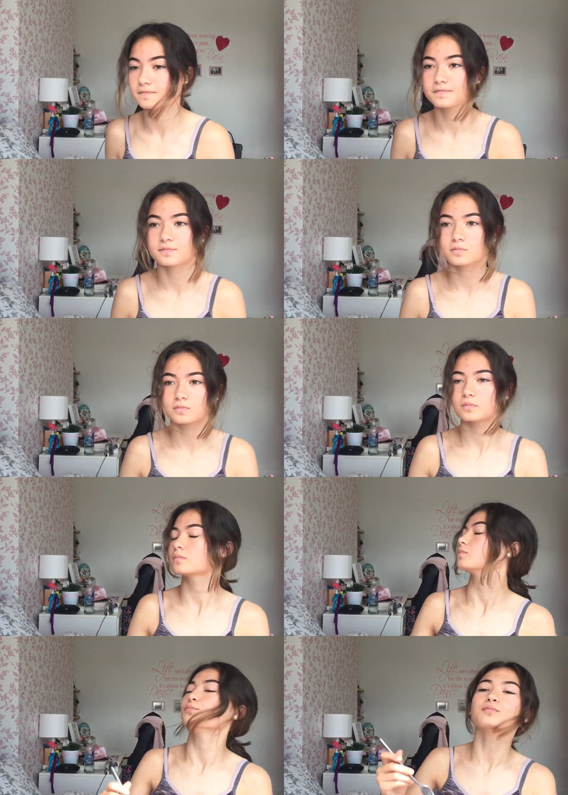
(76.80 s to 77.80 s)

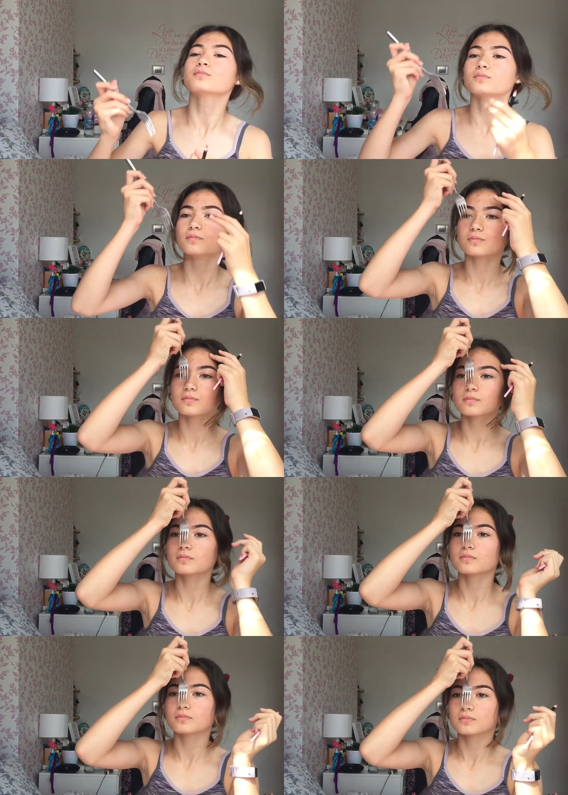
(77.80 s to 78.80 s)

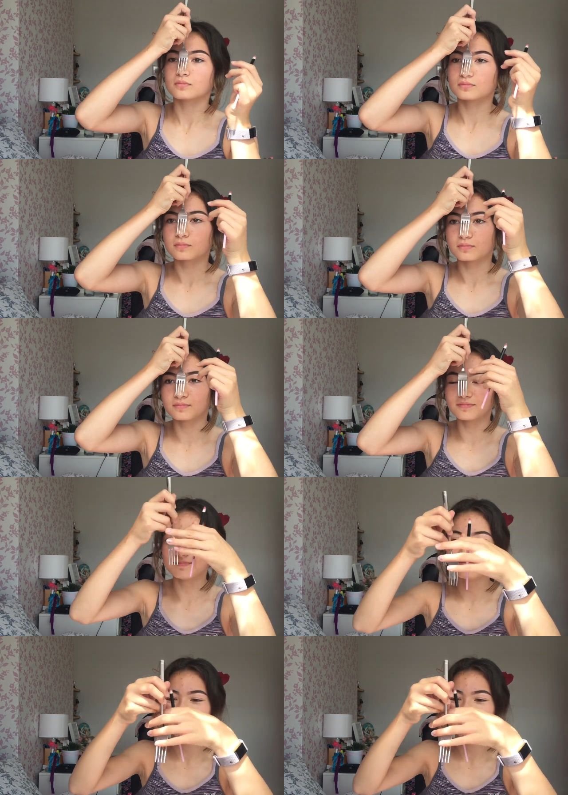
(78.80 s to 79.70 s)
(no one is talking)